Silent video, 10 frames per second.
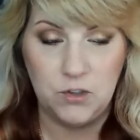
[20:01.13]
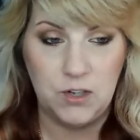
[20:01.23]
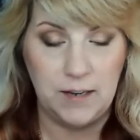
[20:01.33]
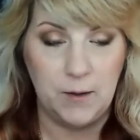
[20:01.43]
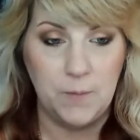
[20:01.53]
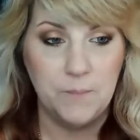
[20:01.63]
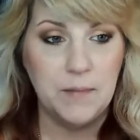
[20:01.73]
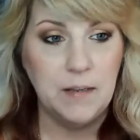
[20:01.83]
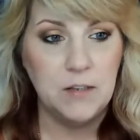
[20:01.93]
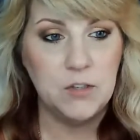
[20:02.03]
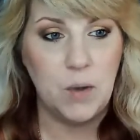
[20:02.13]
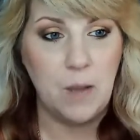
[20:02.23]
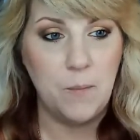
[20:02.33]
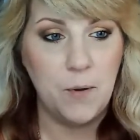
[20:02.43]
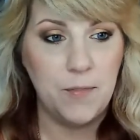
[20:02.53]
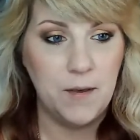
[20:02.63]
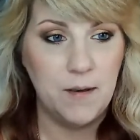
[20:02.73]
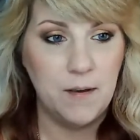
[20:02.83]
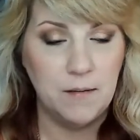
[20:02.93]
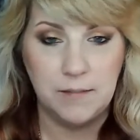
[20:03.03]
channel. So I'll put
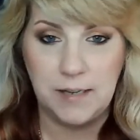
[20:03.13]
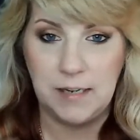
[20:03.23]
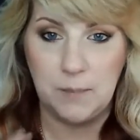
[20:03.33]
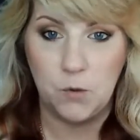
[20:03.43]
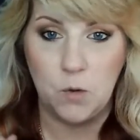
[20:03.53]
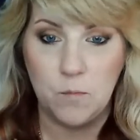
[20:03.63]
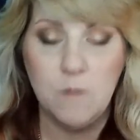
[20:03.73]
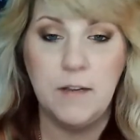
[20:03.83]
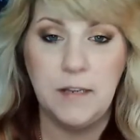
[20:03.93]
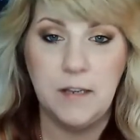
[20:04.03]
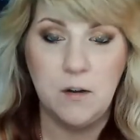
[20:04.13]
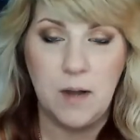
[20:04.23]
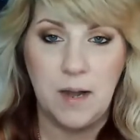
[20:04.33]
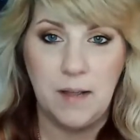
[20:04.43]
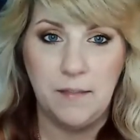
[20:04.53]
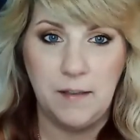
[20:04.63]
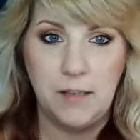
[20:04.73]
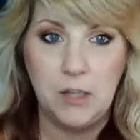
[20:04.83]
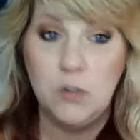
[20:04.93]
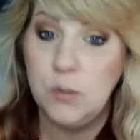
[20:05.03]
the kind of the promo video on the
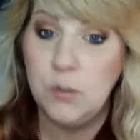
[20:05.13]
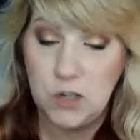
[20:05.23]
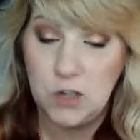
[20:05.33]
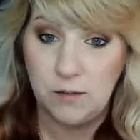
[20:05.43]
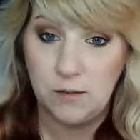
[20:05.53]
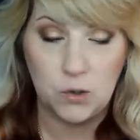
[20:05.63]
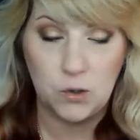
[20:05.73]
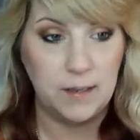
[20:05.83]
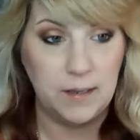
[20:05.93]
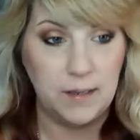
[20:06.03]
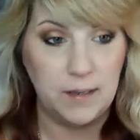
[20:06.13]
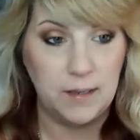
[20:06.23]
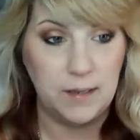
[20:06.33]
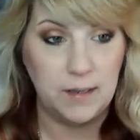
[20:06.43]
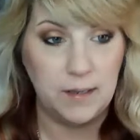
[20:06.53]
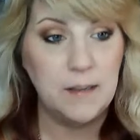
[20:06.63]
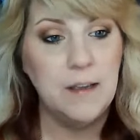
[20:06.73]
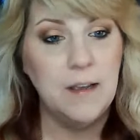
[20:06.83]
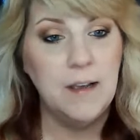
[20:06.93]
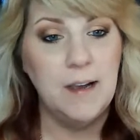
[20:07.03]
YouTube channel shortly.
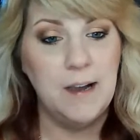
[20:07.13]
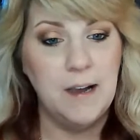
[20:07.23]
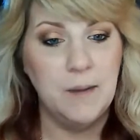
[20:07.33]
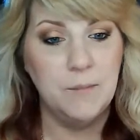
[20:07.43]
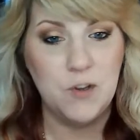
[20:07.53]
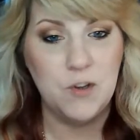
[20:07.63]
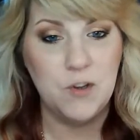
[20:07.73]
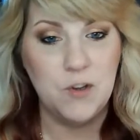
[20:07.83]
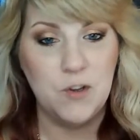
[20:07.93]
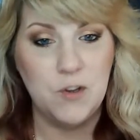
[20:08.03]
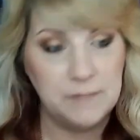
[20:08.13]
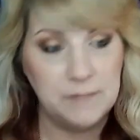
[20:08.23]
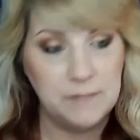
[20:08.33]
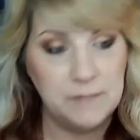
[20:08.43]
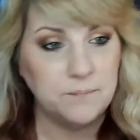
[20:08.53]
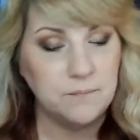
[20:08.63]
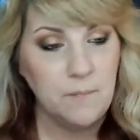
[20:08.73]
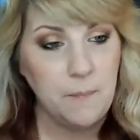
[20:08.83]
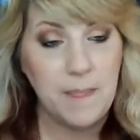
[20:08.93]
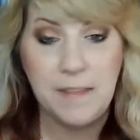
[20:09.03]
So you can go out there, maybe like that,
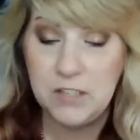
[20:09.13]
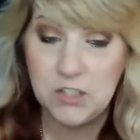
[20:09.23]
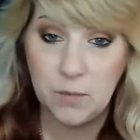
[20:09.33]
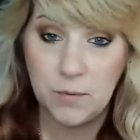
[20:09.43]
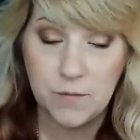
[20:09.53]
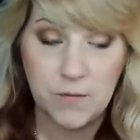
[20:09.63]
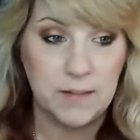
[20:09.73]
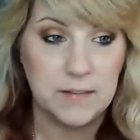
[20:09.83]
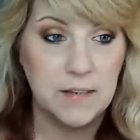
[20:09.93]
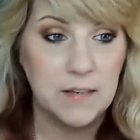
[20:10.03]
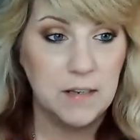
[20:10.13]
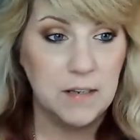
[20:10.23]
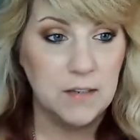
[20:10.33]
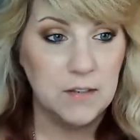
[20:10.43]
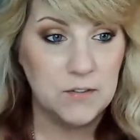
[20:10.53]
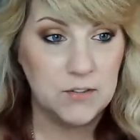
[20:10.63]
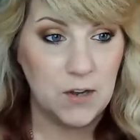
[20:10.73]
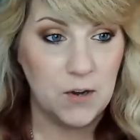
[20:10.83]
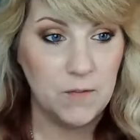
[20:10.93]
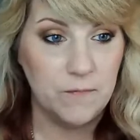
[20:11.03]
and then share it with your friends.
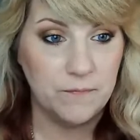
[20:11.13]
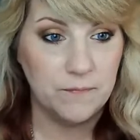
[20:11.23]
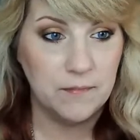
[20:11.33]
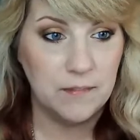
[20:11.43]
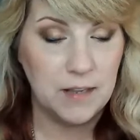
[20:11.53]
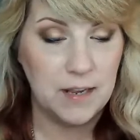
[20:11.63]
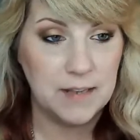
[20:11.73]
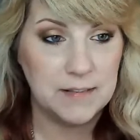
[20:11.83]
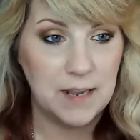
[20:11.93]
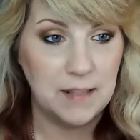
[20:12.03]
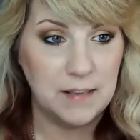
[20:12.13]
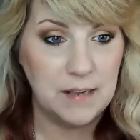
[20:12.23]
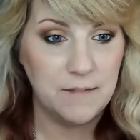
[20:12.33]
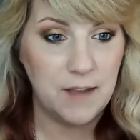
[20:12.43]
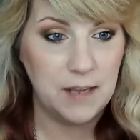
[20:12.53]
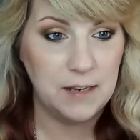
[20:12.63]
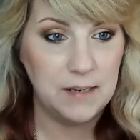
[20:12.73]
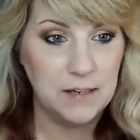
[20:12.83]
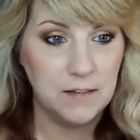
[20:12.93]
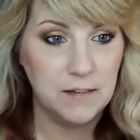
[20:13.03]
So as I
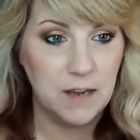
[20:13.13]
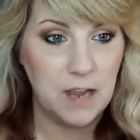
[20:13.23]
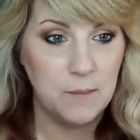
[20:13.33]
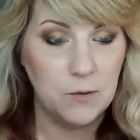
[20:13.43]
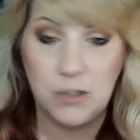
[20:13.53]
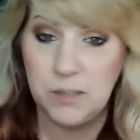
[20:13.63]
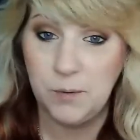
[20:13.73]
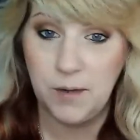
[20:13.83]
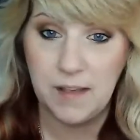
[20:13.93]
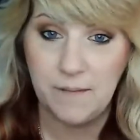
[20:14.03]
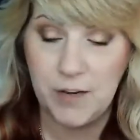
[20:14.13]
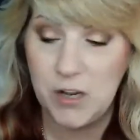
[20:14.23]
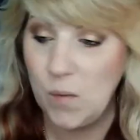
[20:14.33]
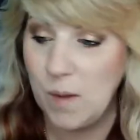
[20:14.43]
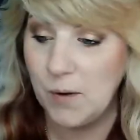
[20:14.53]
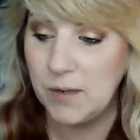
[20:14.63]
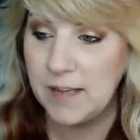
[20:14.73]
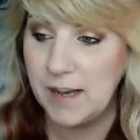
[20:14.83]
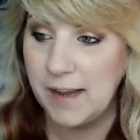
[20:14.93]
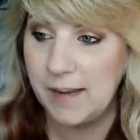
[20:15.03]
leave out of here, I'm going to play that
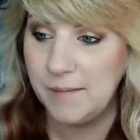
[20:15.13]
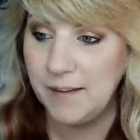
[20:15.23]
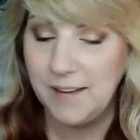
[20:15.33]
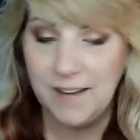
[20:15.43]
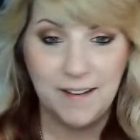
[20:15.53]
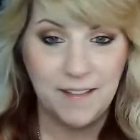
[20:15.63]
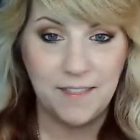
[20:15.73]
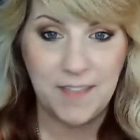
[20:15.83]
video one more time.